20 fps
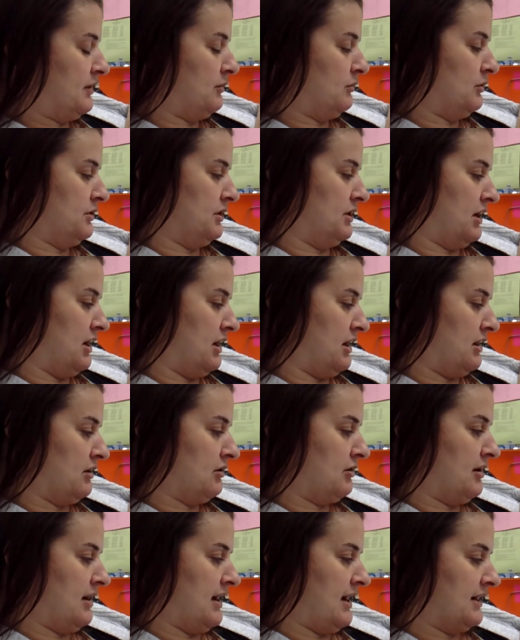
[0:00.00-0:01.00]
that were not
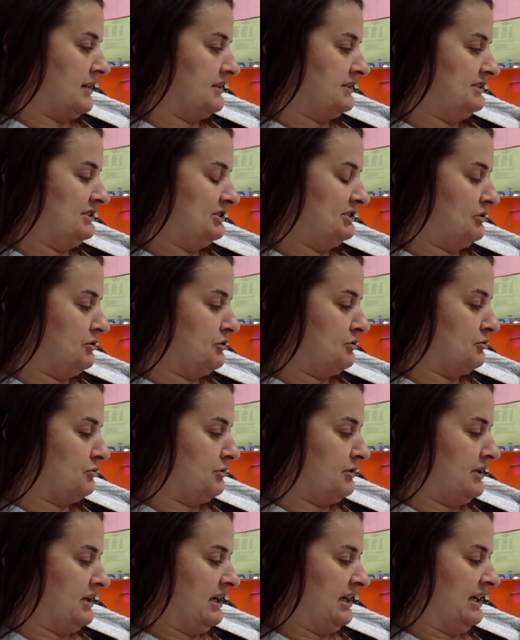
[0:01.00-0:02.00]
cracked? So
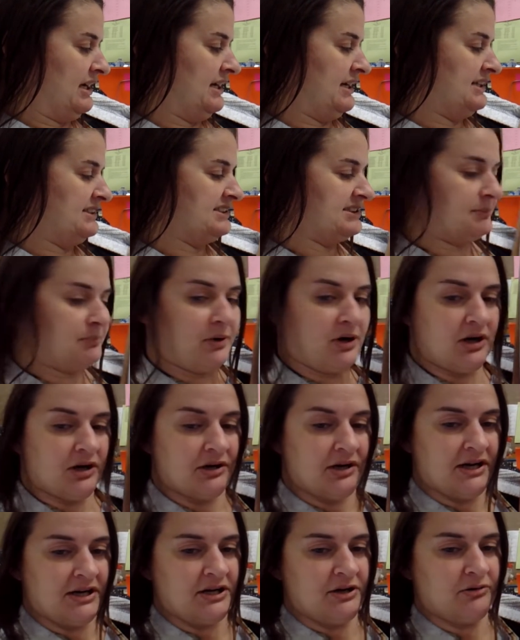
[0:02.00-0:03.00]
three is the
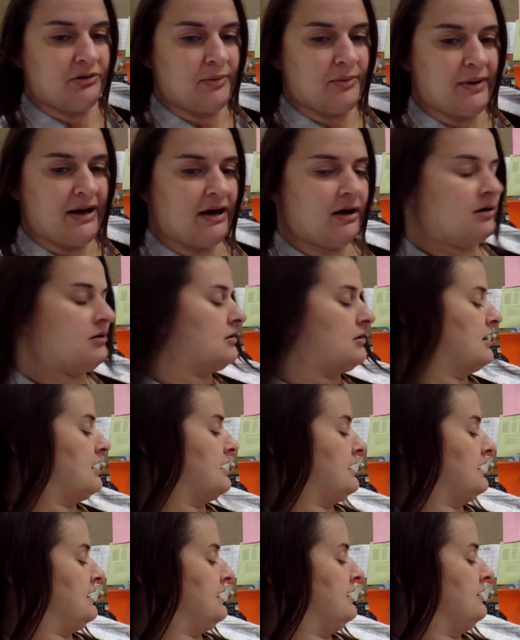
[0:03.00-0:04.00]
part I know about,
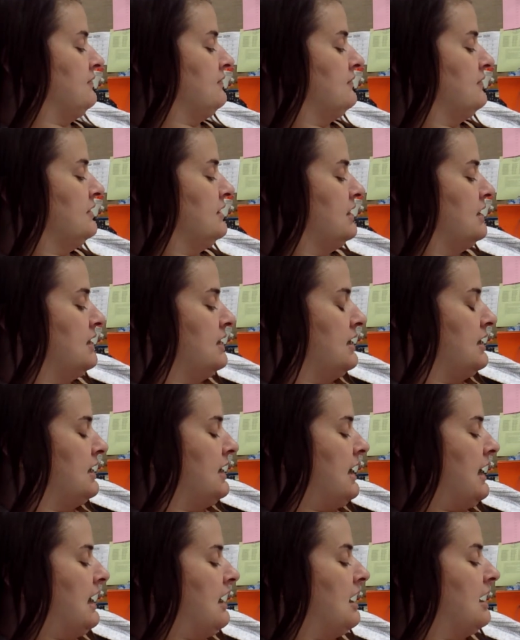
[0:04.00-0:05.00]
right?
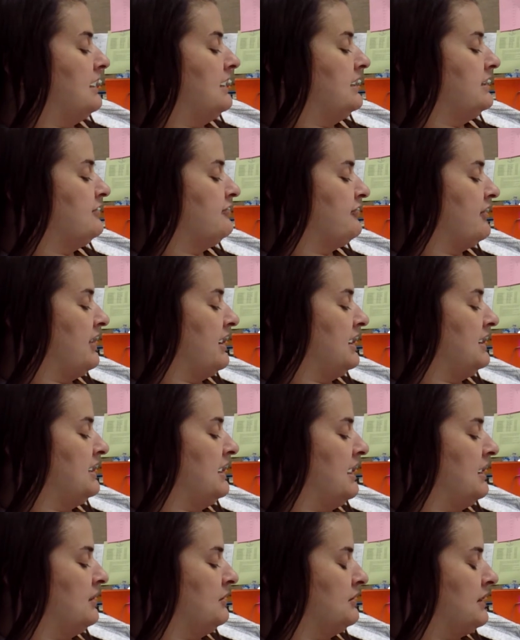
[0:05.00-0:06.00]
and I need to find
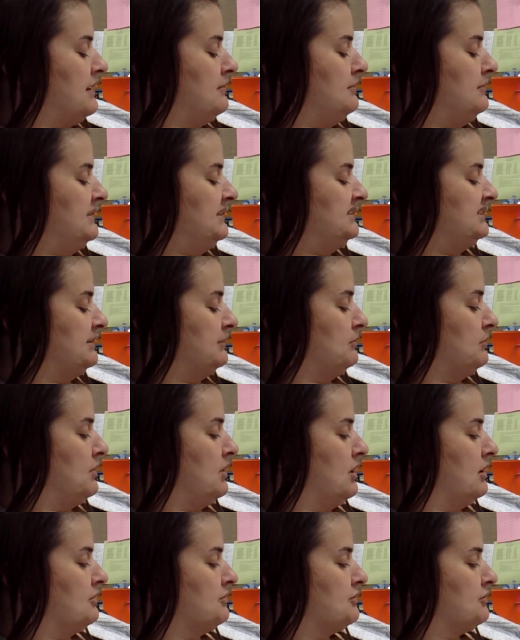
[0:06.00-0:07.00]
out that missing
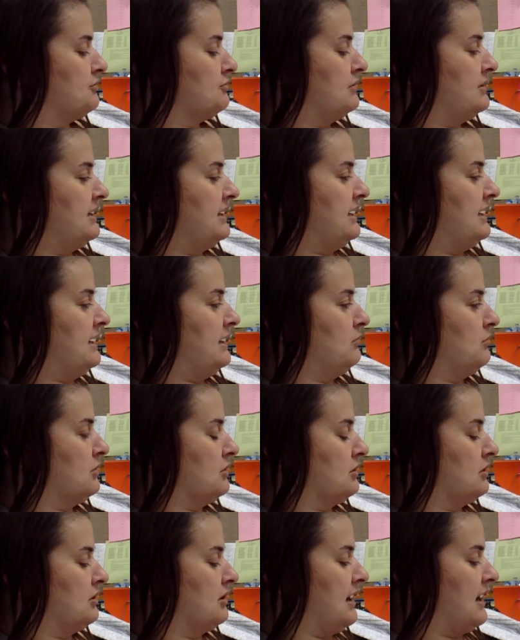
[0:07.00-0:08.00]
part. Three
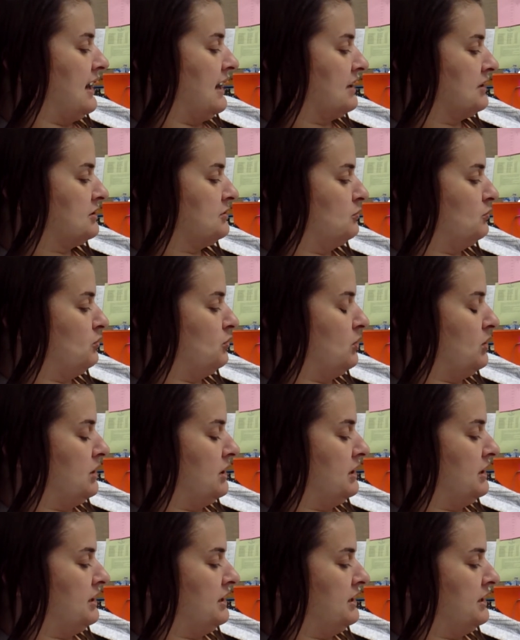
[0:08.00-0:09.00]
were cracked.
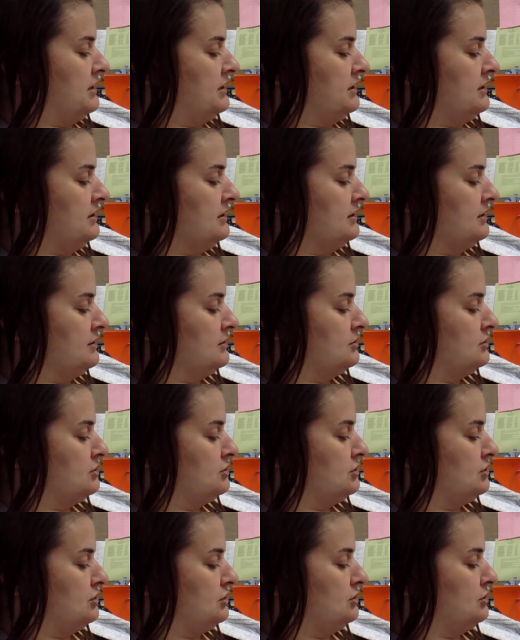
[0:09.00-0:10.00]
One,
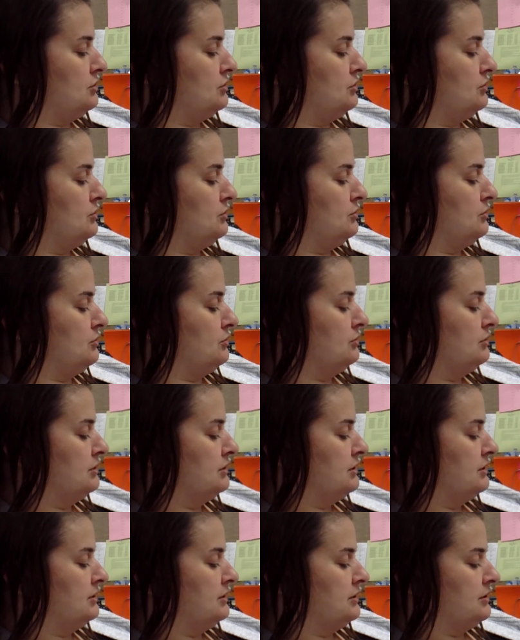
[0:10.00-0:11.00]
two,
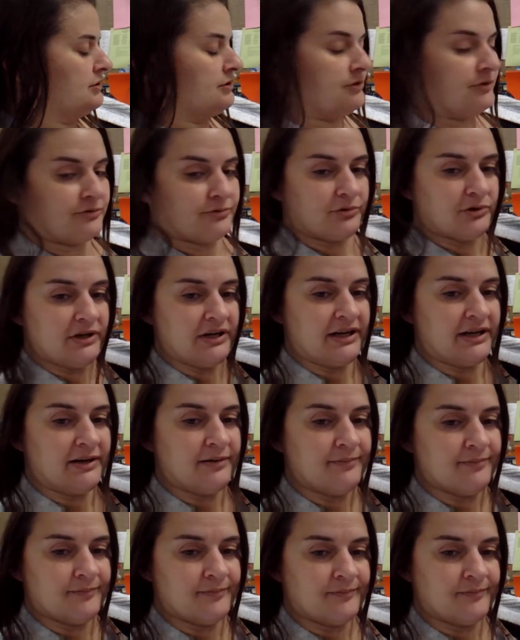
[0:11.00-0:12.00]
three.